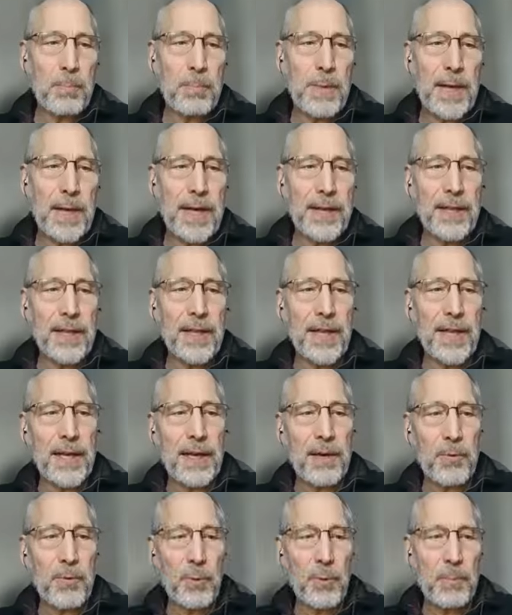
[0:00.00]
what's your
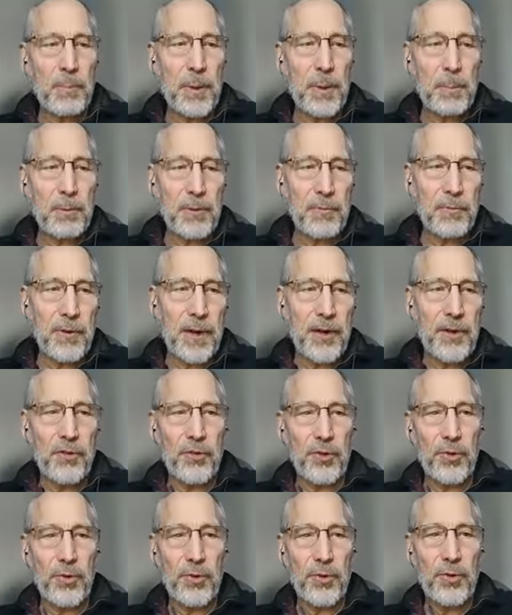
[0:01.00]
main link for people to
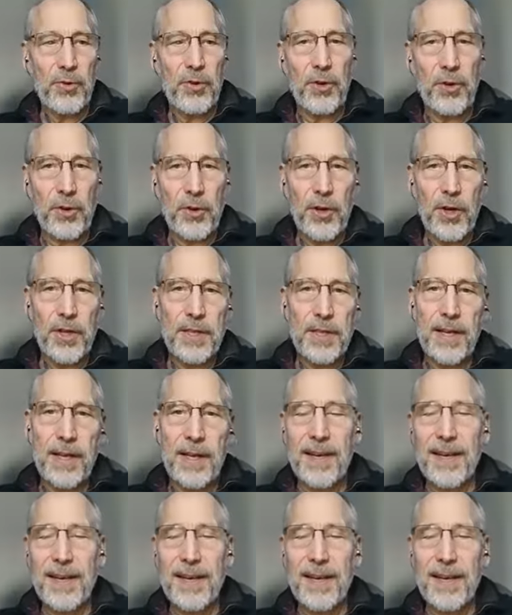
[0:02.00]
find your